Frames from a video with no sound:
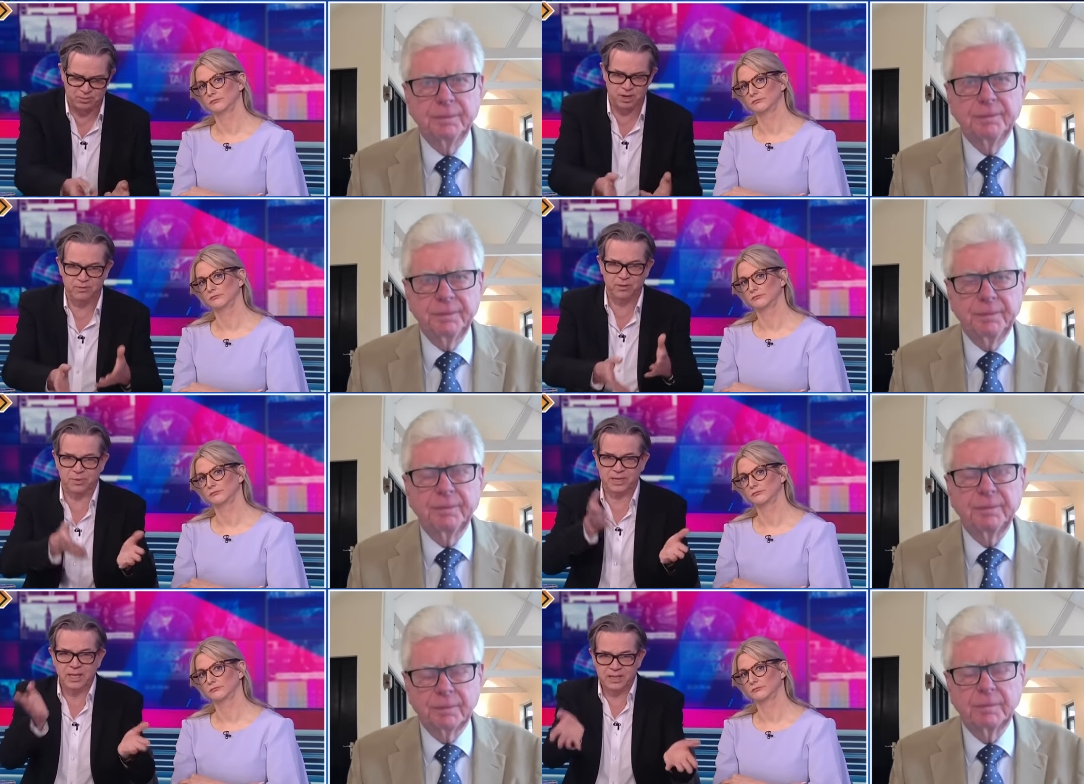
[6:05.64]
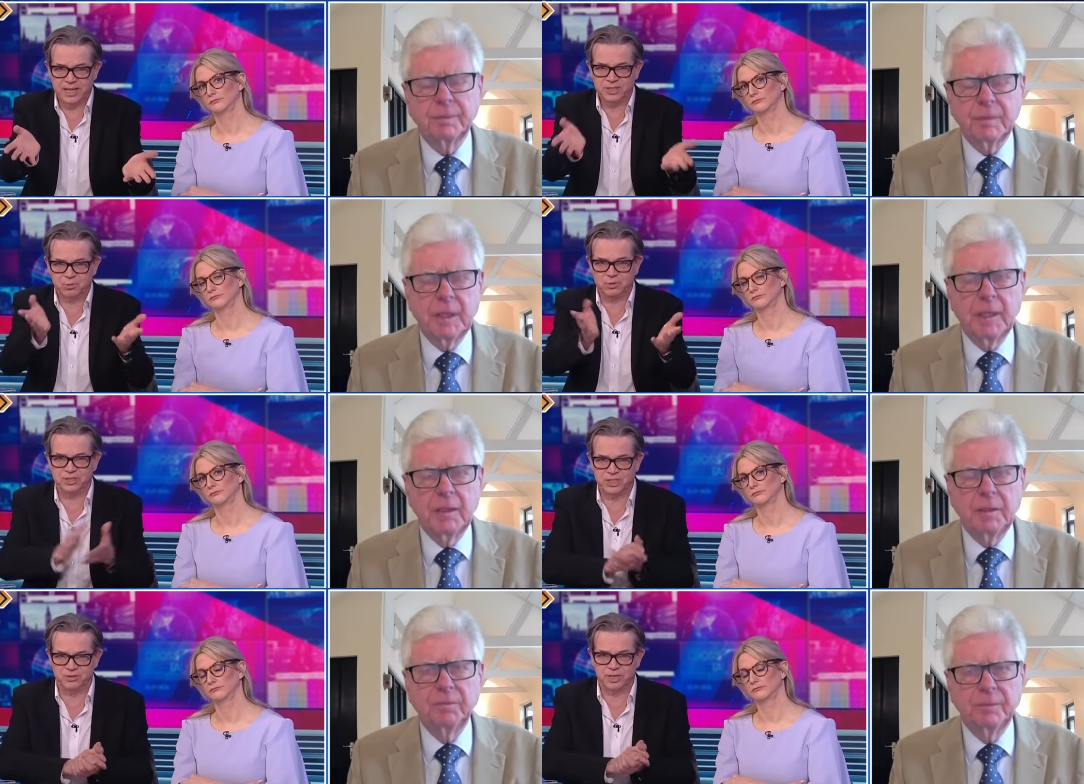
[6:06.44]
Speaker 1: all over the place. That's what yeah.
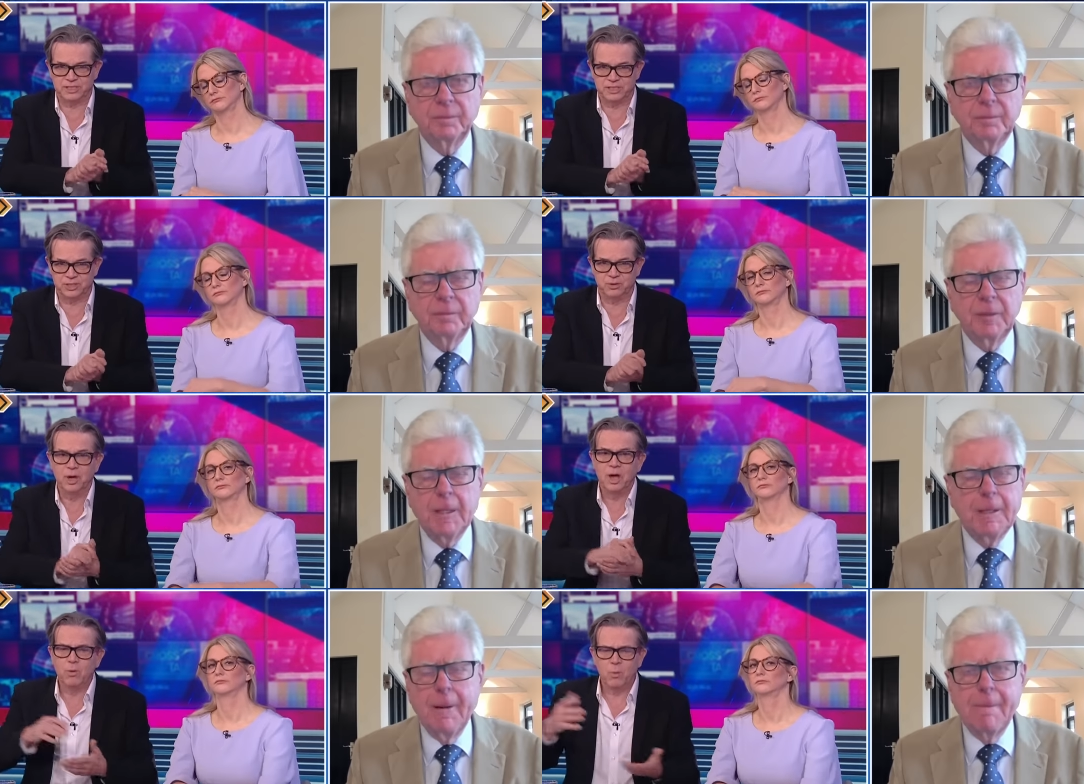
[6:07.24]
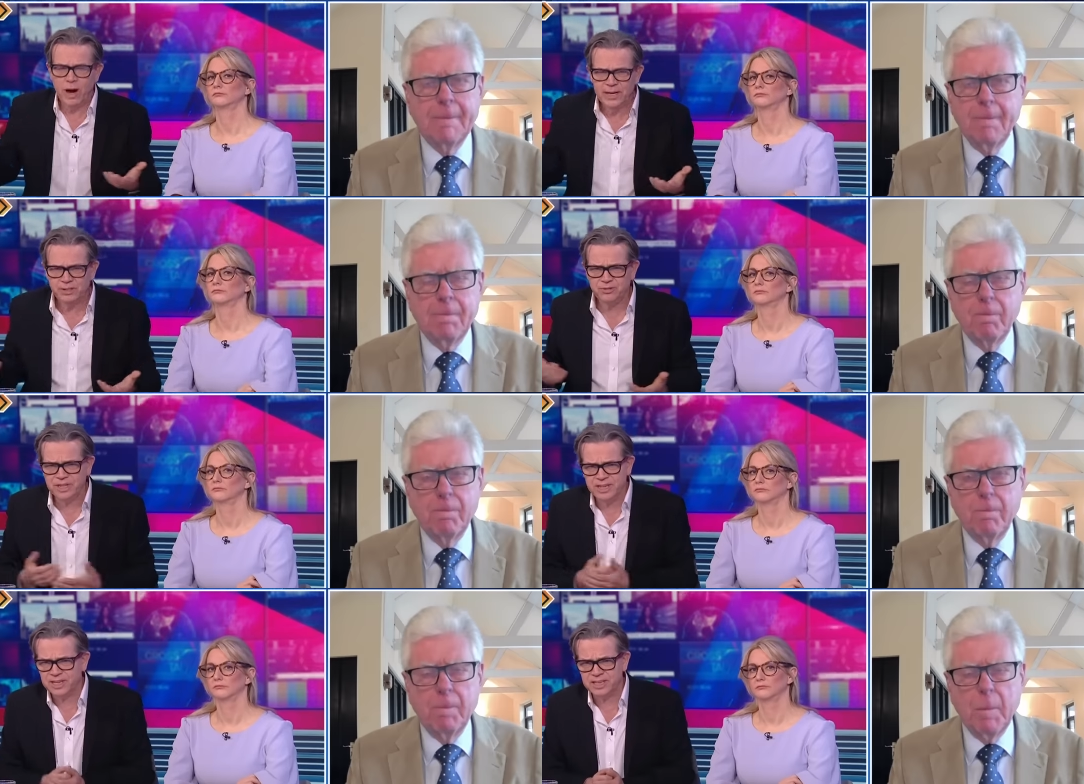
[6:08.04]
she tried to do. Why do you
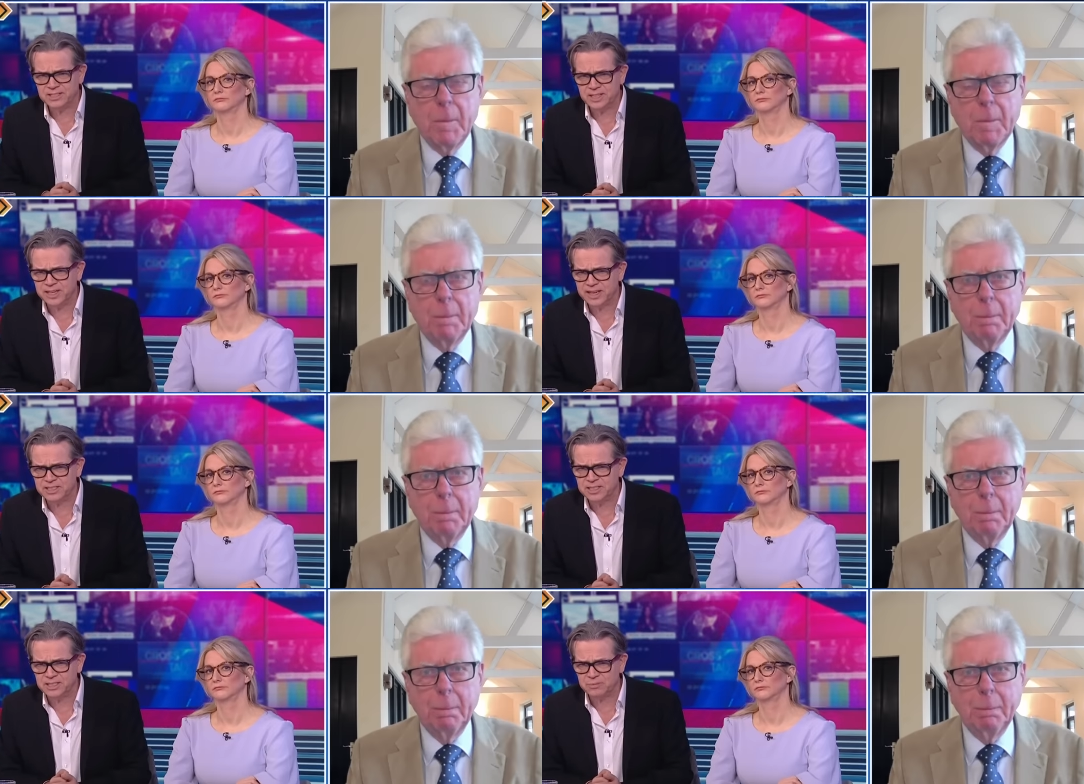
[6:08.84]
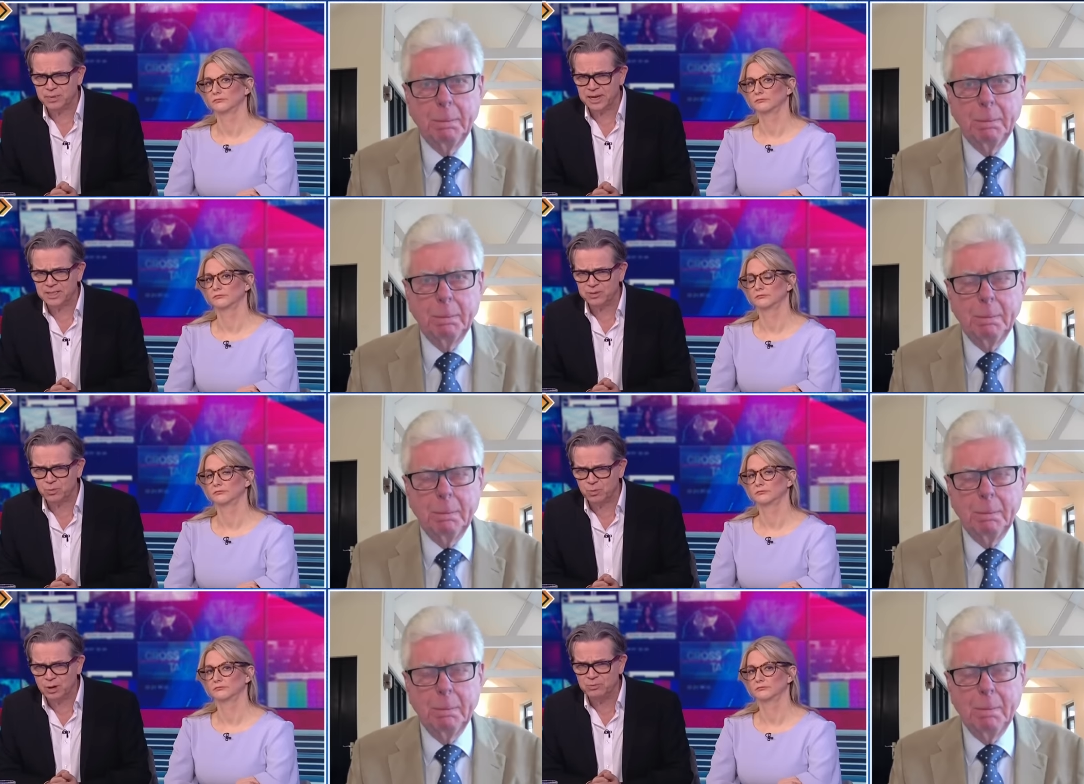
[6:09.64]
think it is that Kensington Palace
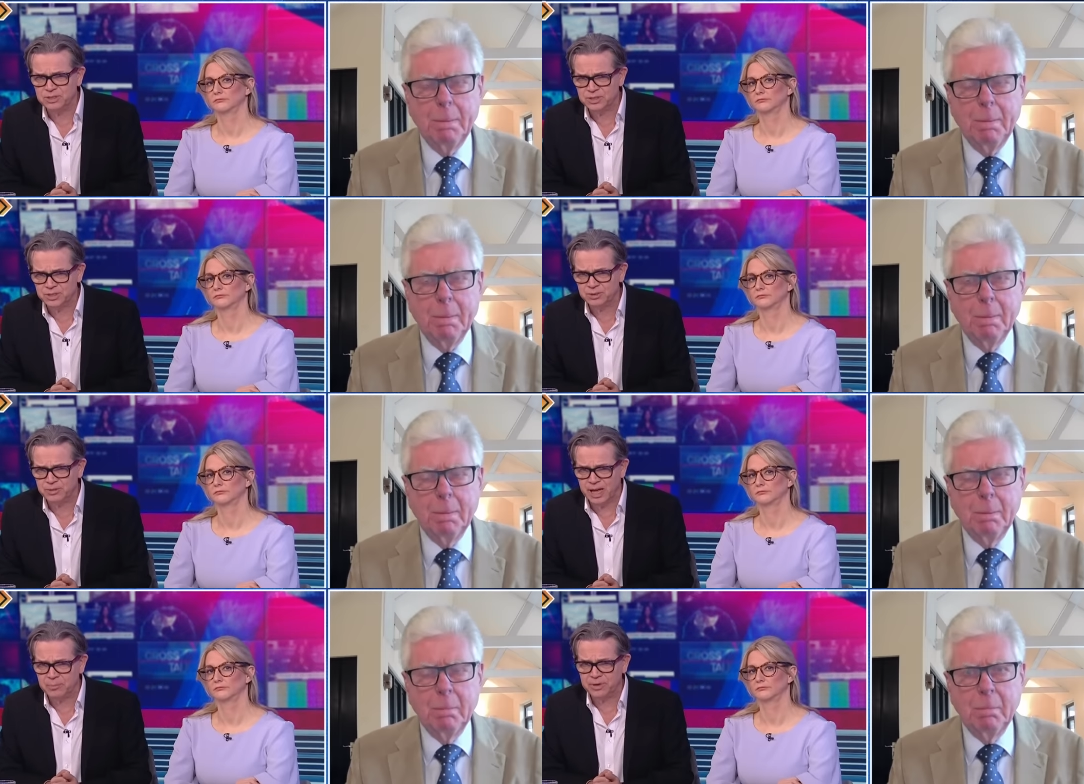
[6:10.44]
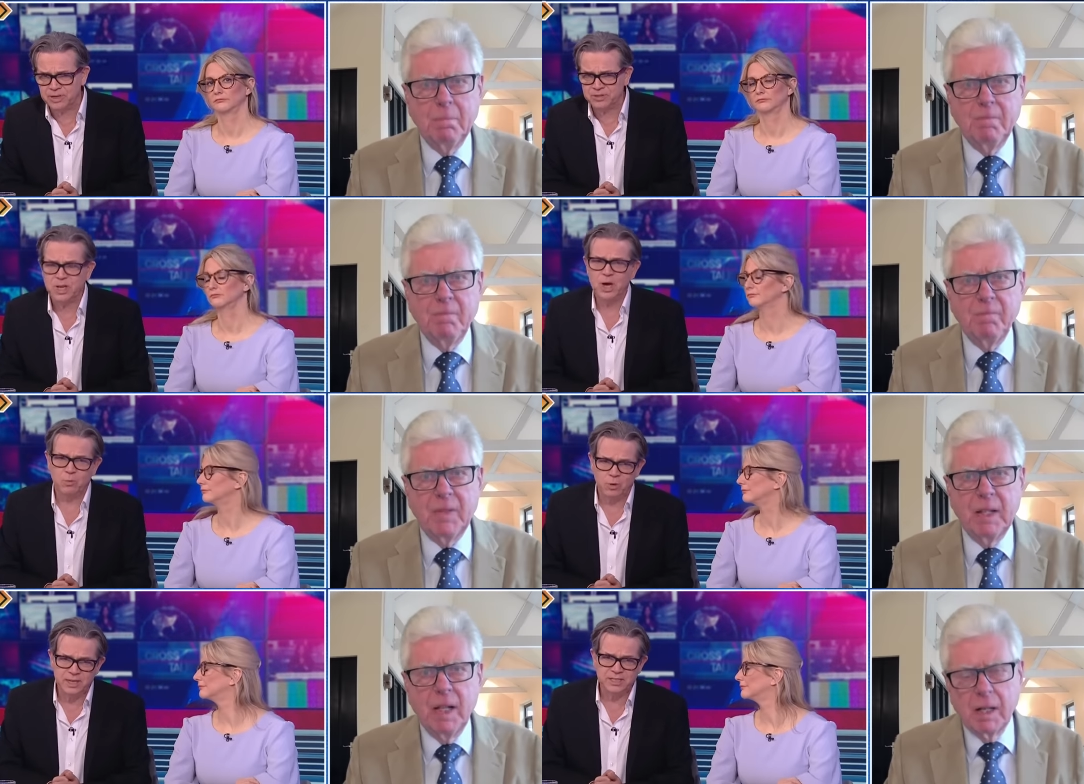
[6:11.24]
won't do that? Because
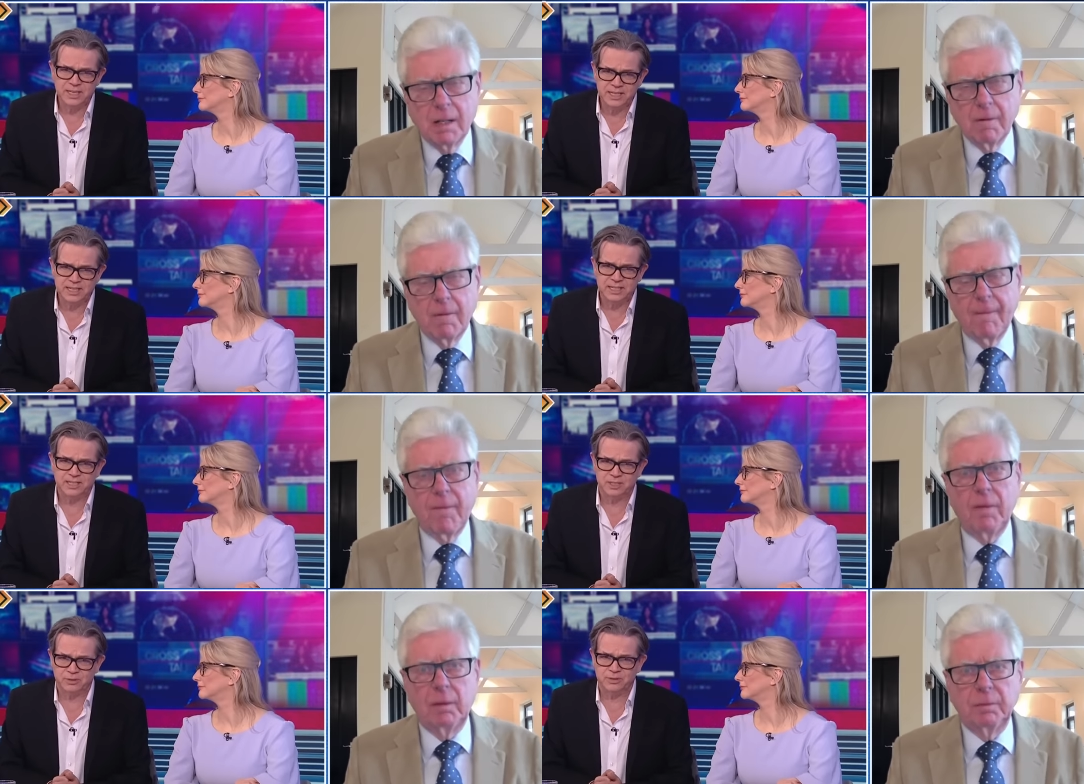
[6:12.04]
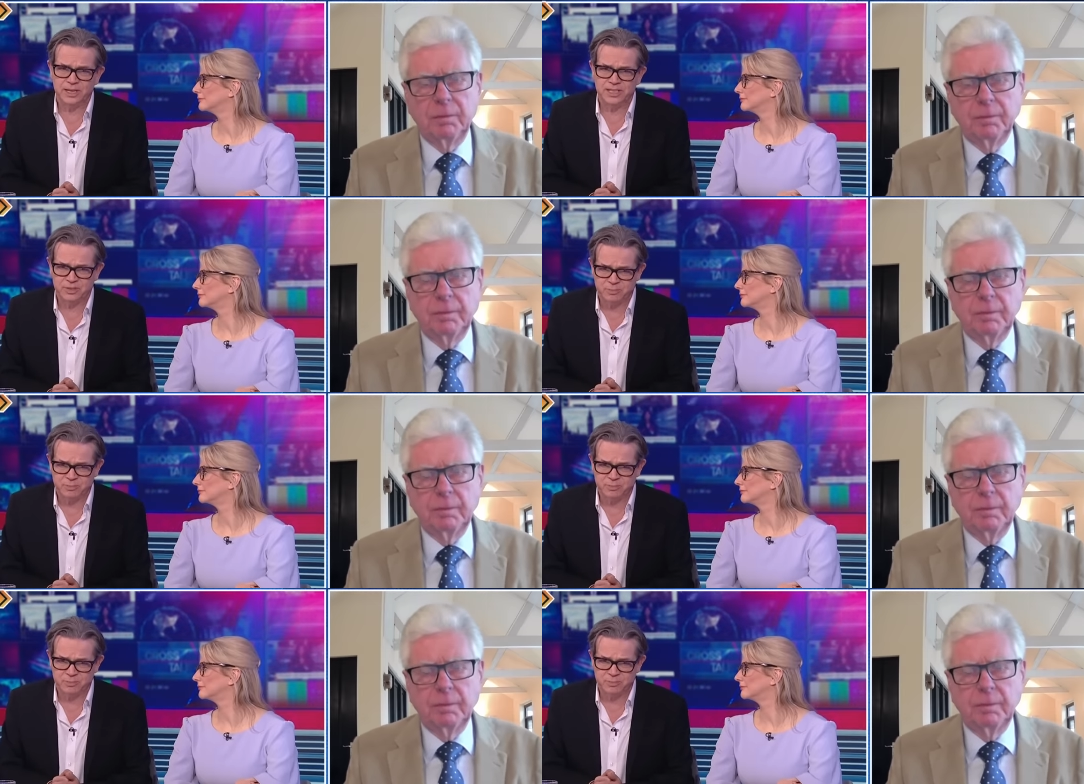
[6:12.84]
what it's leading to is